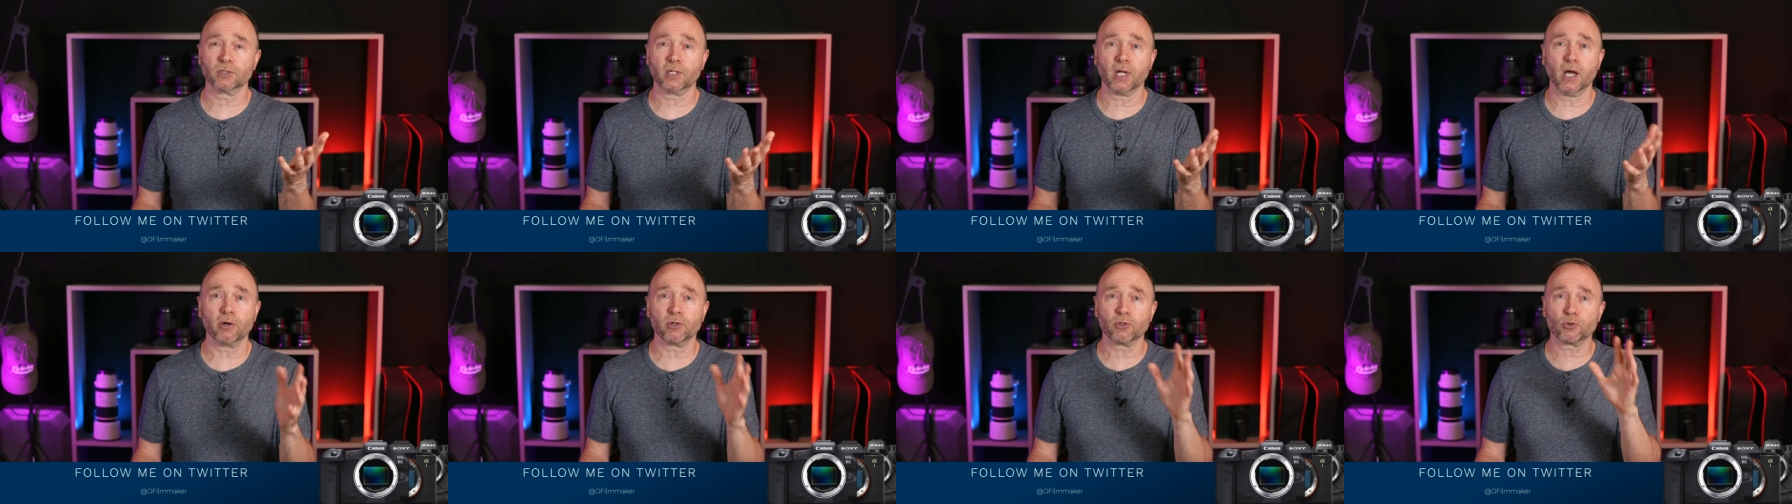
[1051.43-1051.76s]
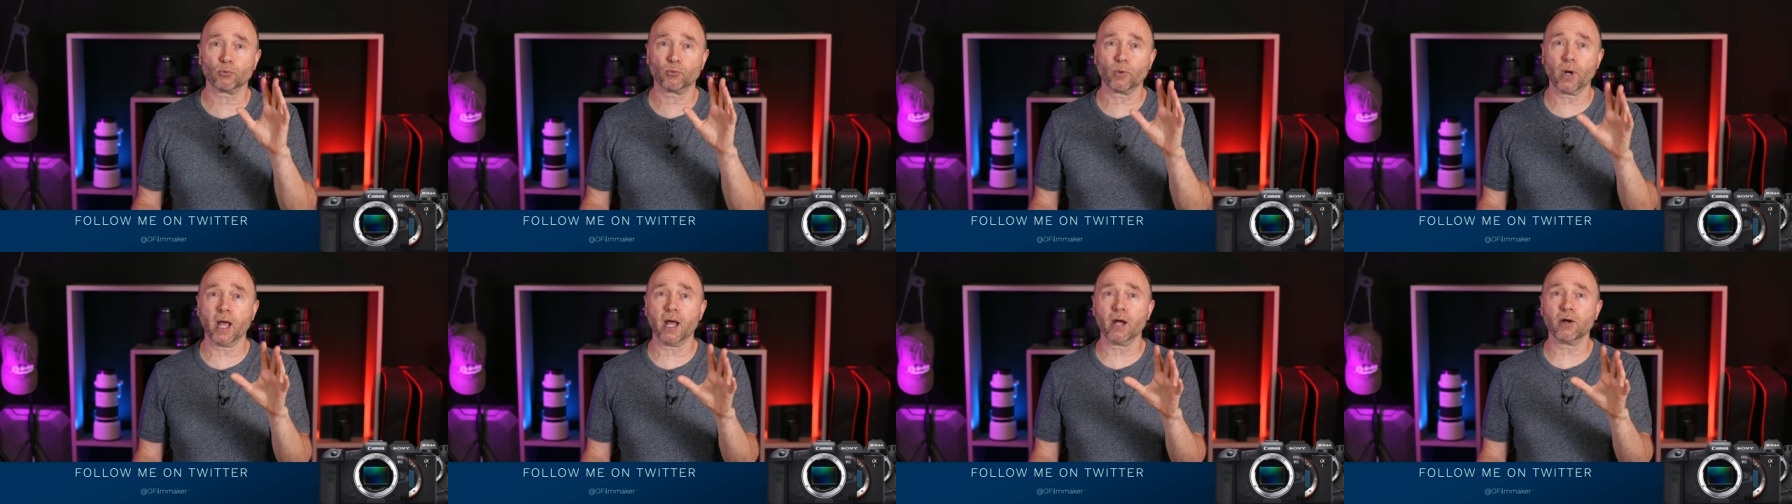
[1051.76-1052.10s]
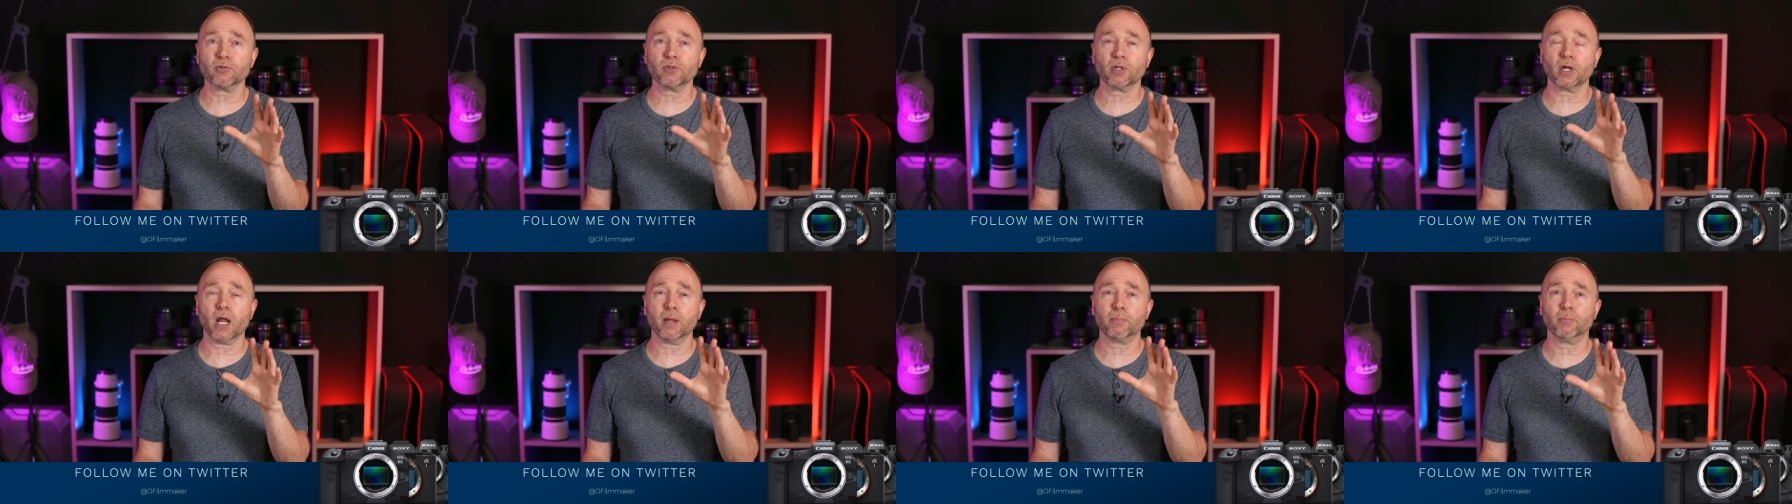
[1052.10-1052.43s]
Now, it's rare
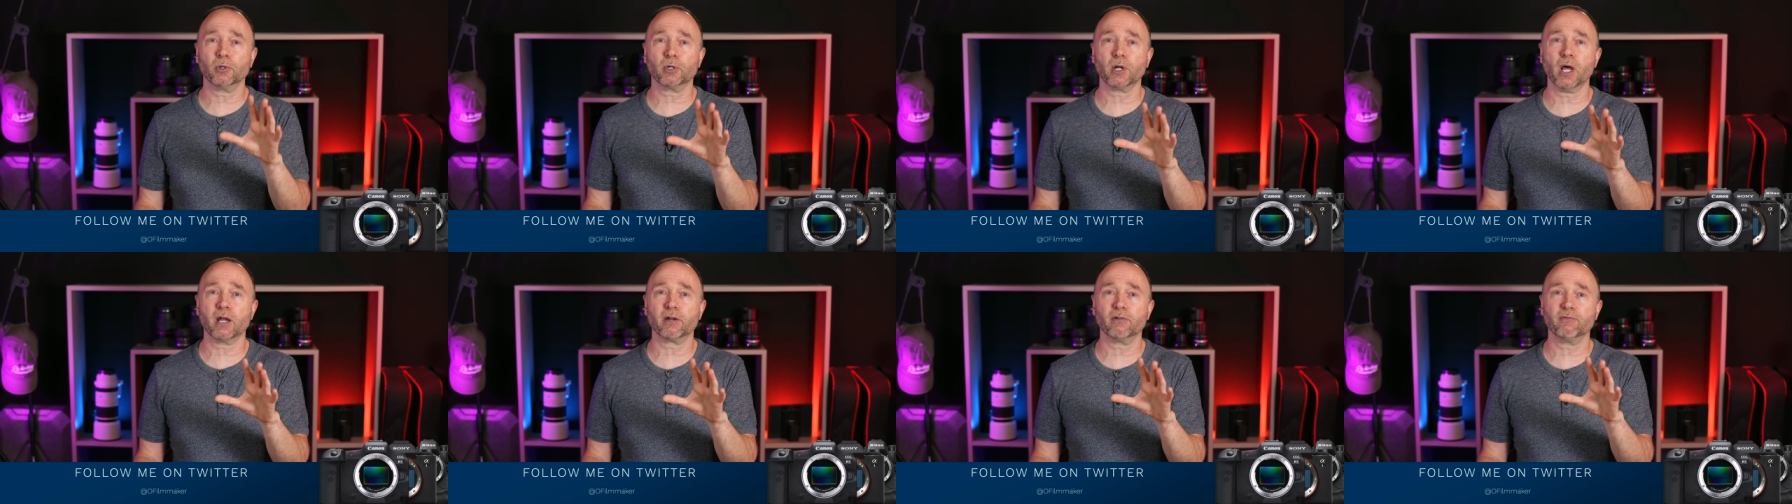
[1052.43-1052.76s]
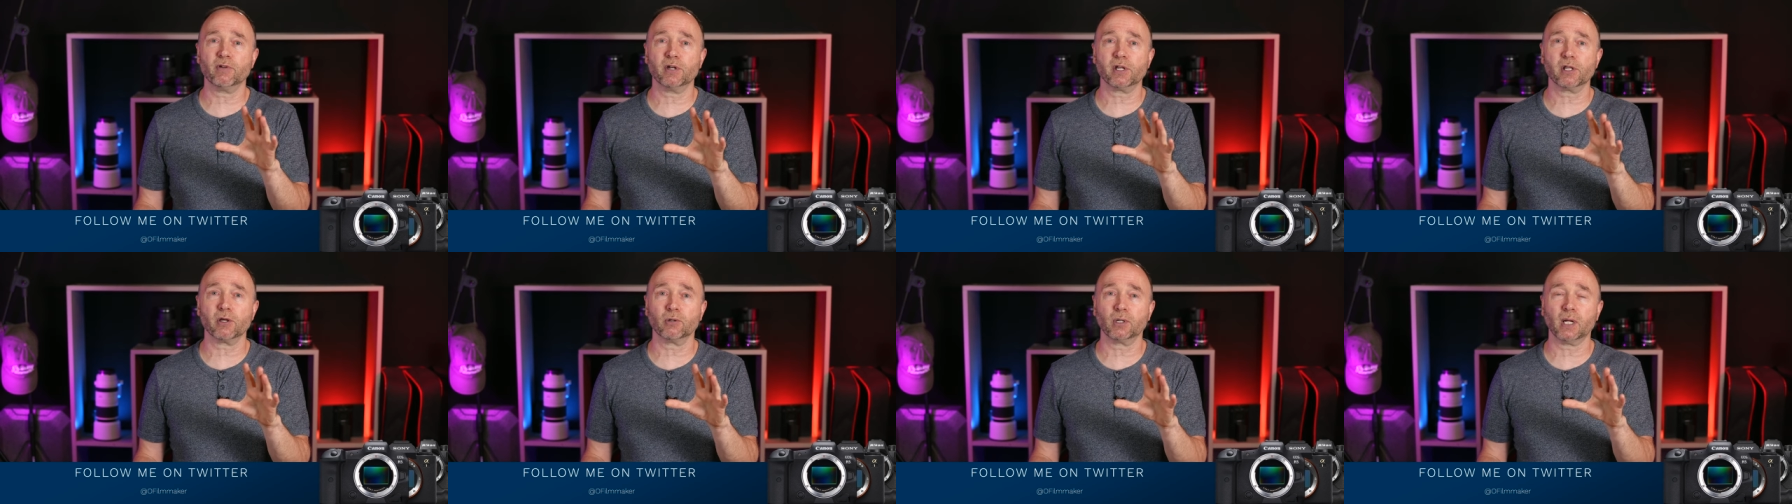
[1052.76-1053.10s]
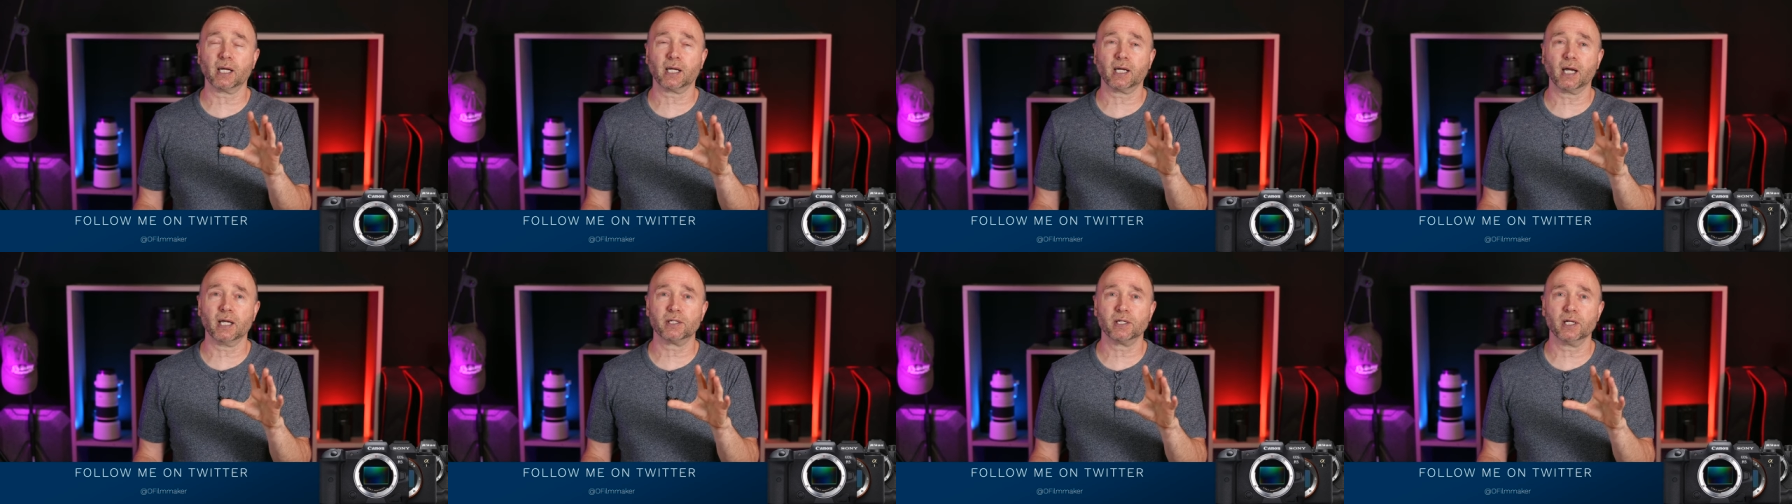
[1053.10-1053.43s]
that I put out a video
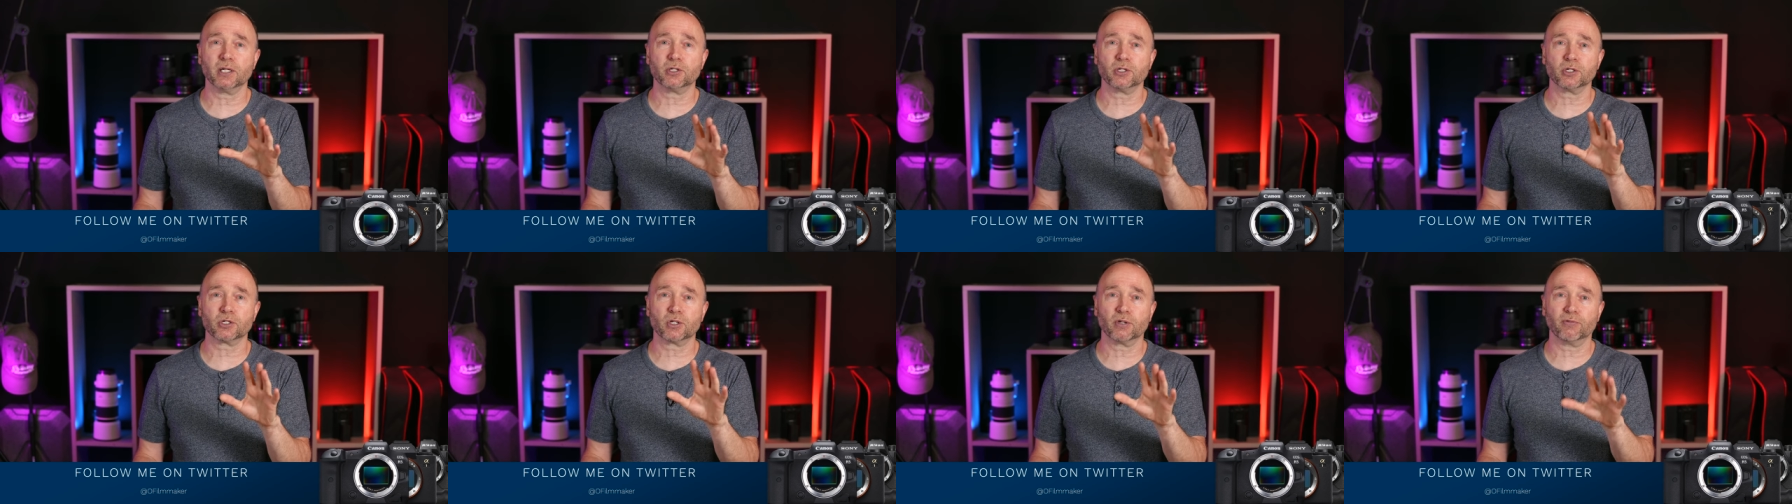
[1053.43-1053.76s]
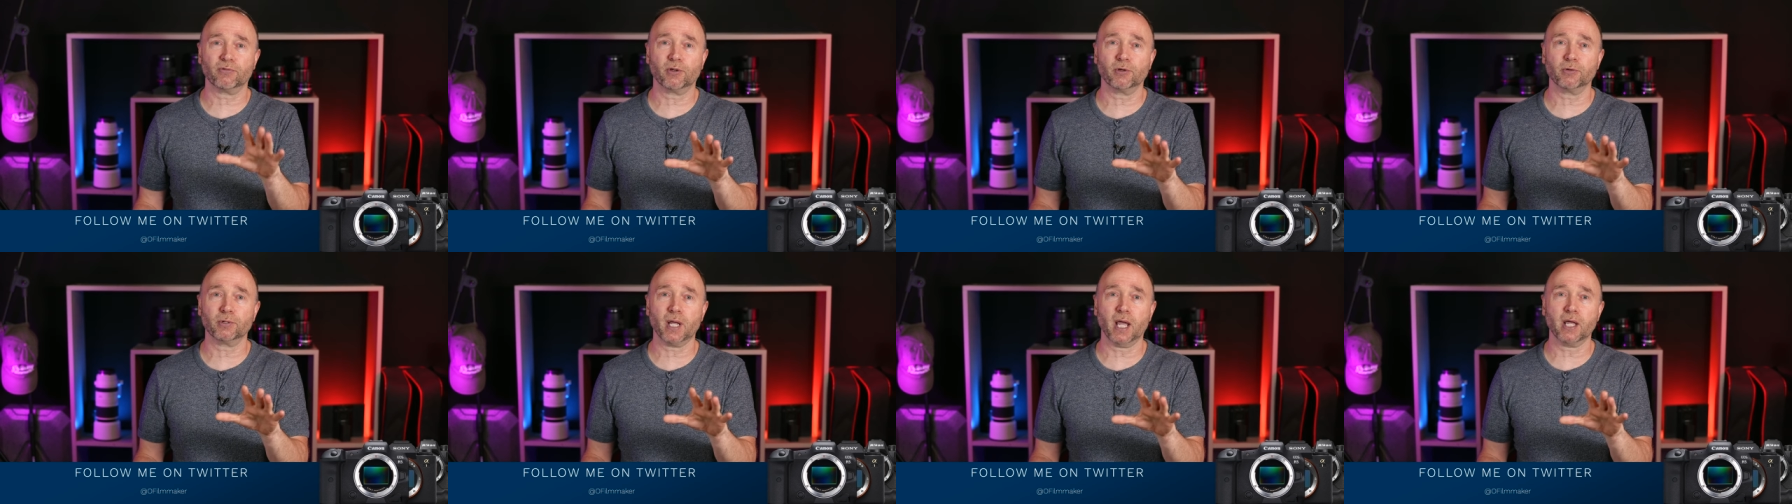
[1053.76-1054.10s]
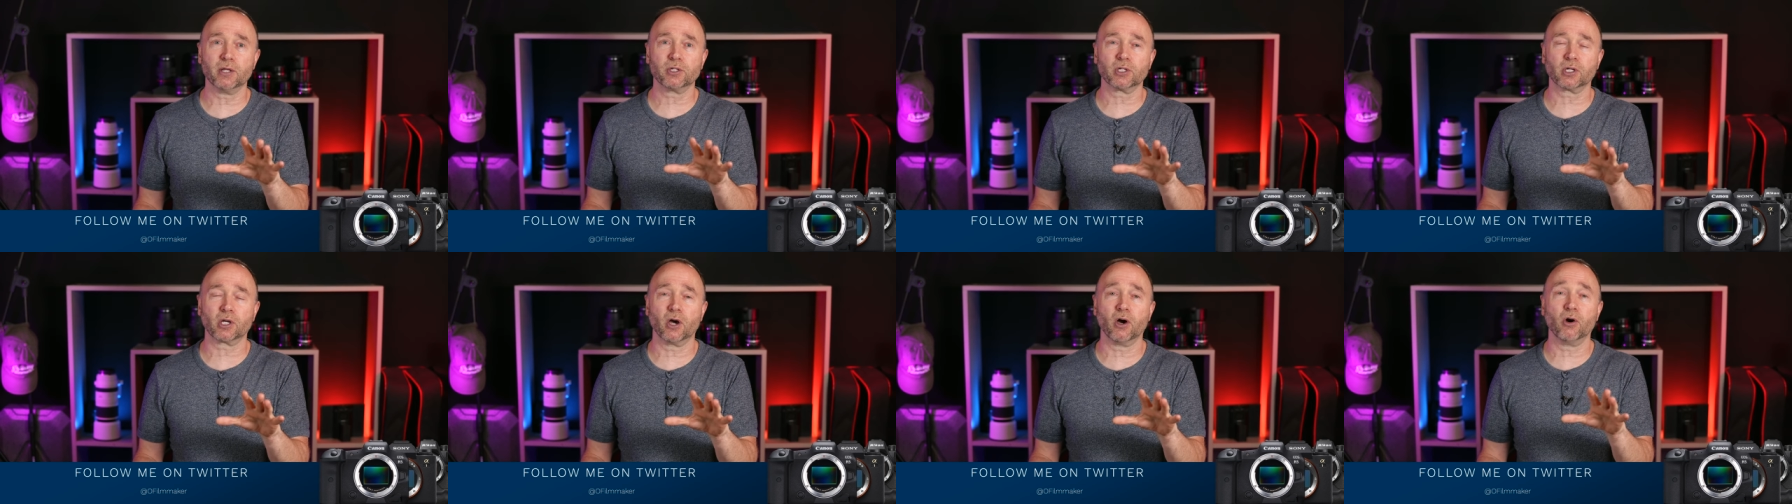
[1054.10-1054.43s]
like I did just a few
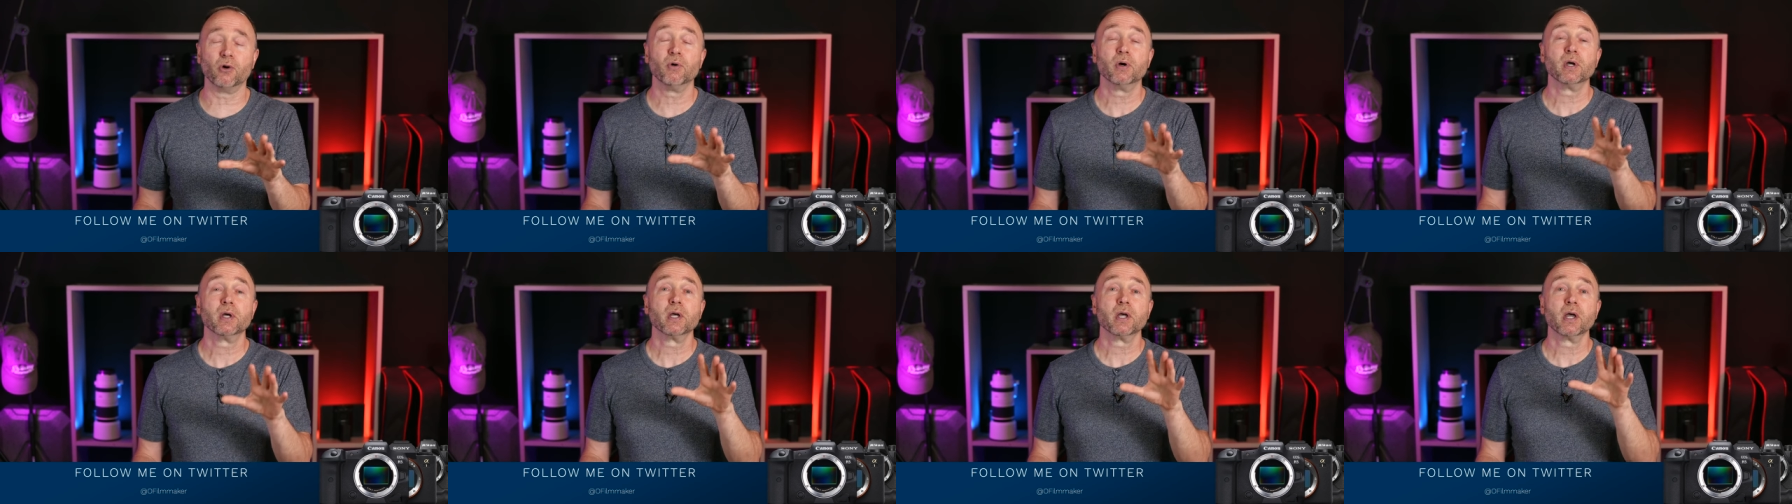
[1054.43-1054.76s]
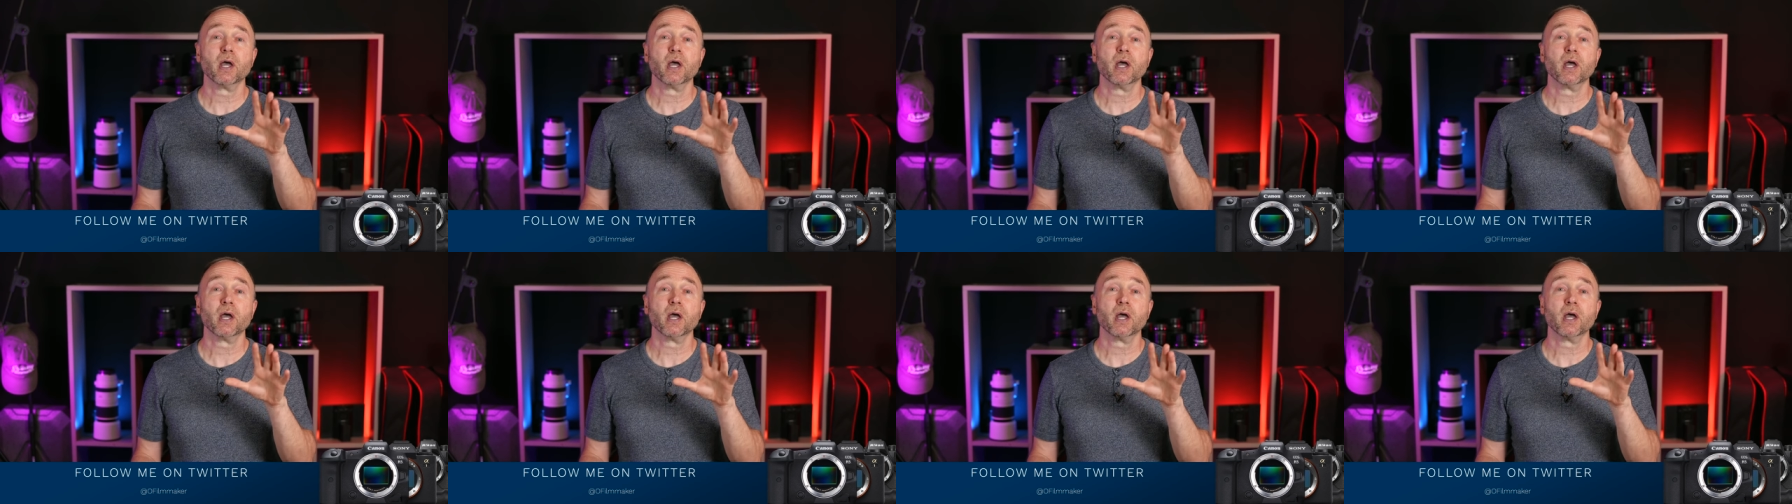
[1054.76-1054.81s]
days ago